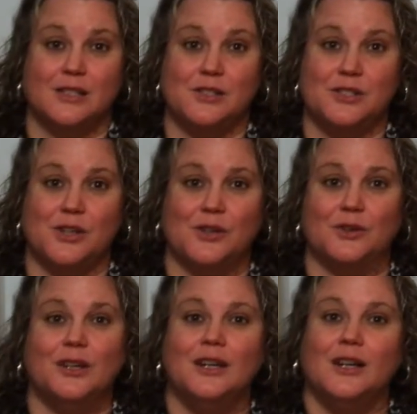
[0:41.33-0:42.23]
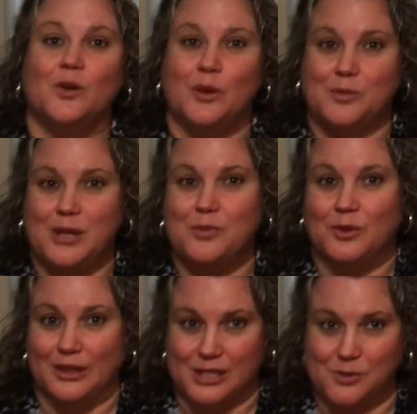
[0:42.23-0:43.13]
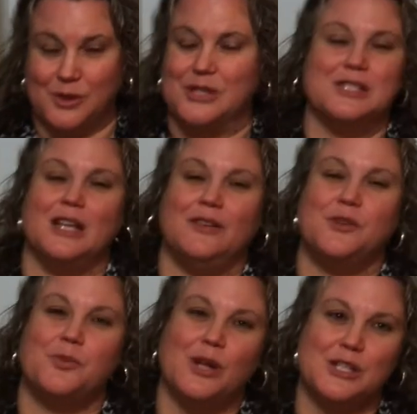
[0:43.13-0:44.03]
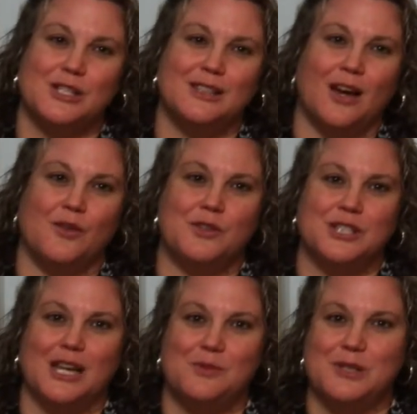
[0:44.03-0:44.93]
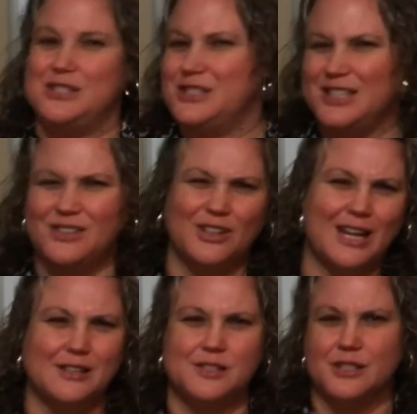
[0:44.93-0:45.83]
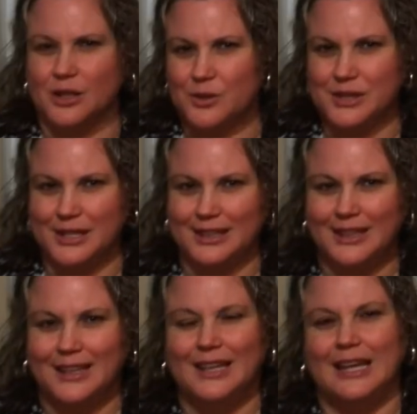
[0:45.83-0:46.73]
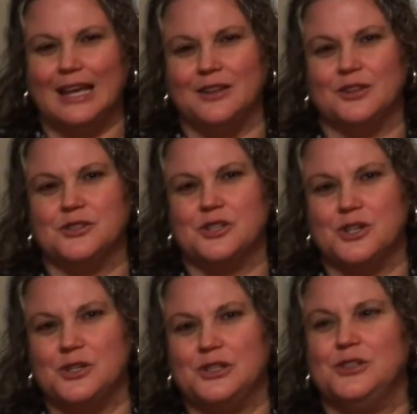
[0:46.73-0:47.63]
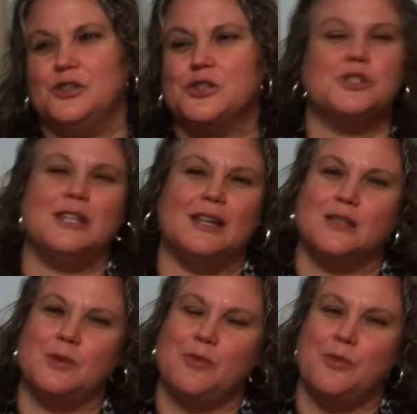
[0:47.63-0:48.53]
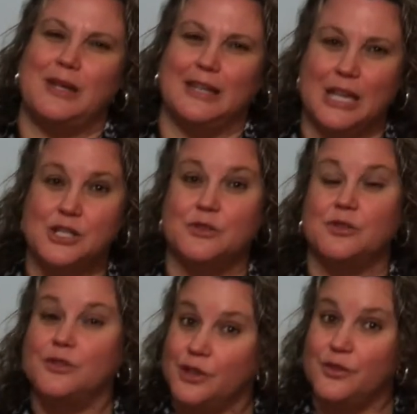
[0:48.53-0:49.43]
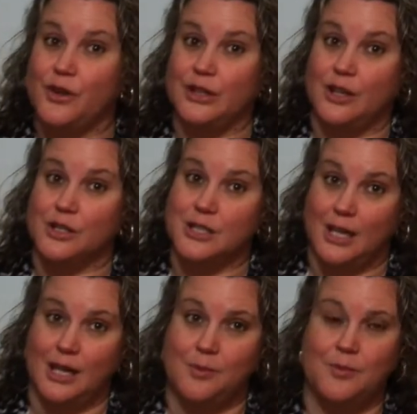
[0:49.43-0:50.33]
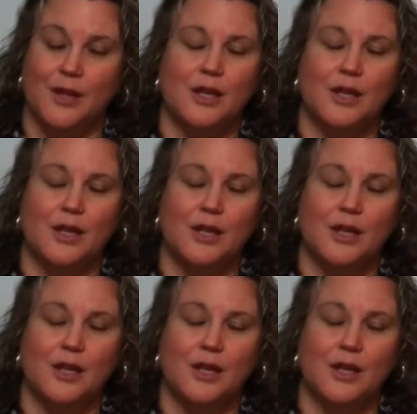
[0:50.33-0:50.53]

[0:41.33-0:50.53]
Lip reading: And so when people experience a lot of depression, oftentimes they just think they're kind of stuck with it, and they'll turn and usually get some type of medication for a very, very long time,